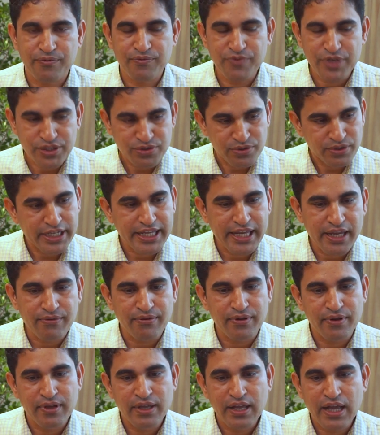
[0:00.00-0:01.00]
We should give
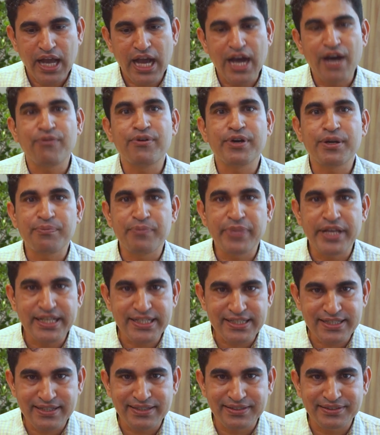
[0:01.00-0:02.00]
our
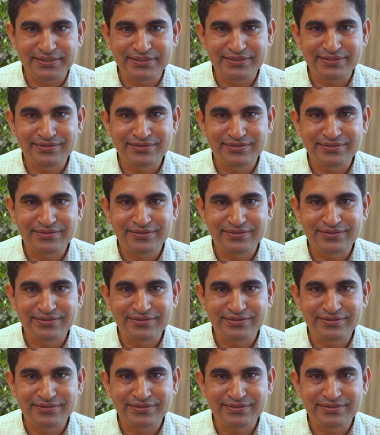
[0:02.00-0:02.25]
best,